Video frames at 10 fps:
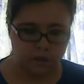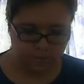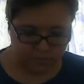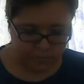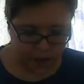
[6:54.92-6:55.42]

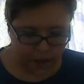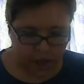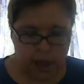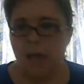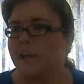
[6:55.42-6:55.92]
again
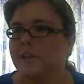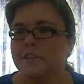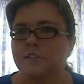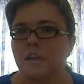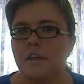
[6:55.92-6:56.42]

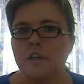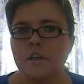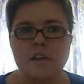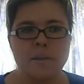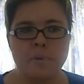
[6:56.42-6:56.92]
is
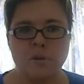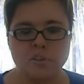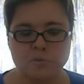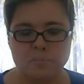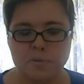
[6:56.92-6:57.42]
a uh, nail
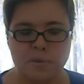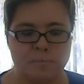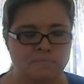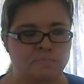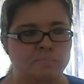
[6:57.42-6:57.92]
polish
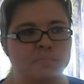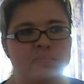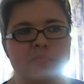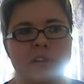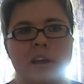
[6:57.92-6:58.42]
remover
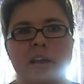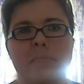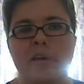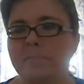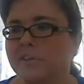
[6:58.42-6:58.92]

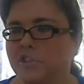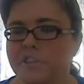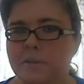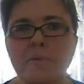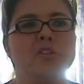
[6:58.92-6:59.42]
um, I've
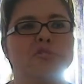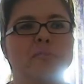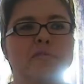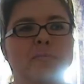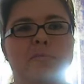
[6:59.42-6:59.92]
mentioned nail polish
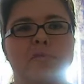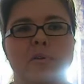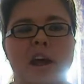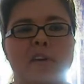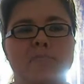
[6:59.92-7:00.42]
removers
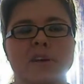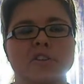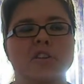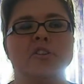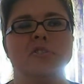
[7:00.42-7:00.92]
before and I have
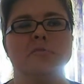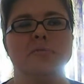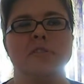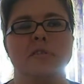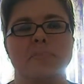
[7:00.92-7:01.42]
major
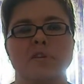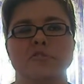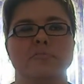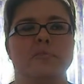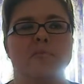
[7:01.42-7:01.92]
issues with nail
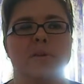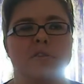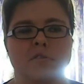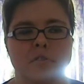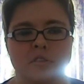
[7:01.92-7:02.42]
polish remover
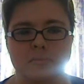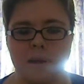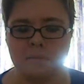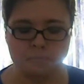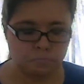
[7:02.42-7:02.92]
because of the
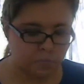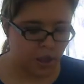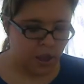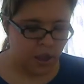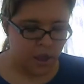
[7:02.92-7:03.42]
smell
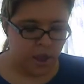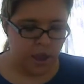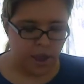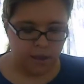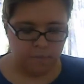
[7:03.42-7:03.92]

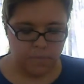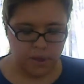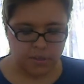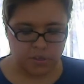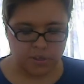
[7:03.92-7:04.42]
um,
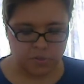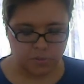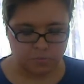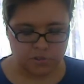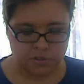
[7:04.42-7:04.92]
and this
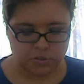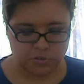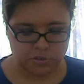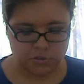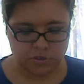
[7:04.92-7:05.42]
one
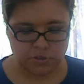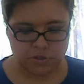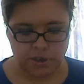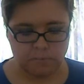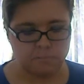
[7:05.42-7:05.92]
introduced,
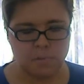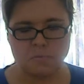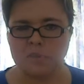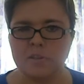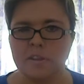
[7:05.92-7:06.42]
um,
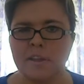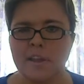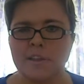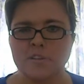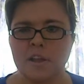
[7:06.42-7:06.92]
it was in the
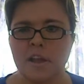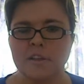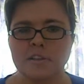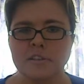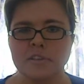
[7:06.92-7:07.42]
scene
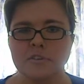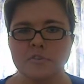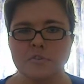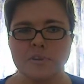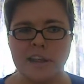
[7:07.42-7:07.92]
uh, seen
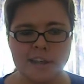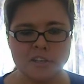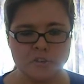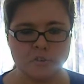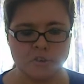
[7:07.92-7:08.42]
on screen at
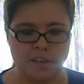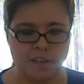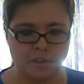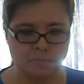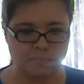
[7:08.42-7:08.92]
ESL
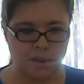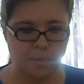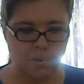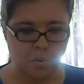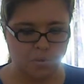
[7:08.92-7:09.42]
Seal, and
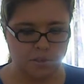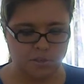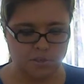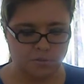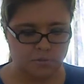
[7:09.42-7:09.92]
I bought
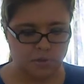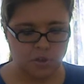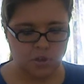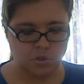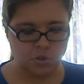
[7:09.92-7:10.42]
this
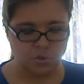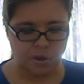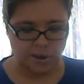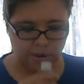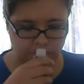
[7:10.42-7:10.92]
to
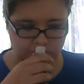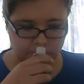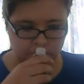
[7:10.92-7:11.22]
try it.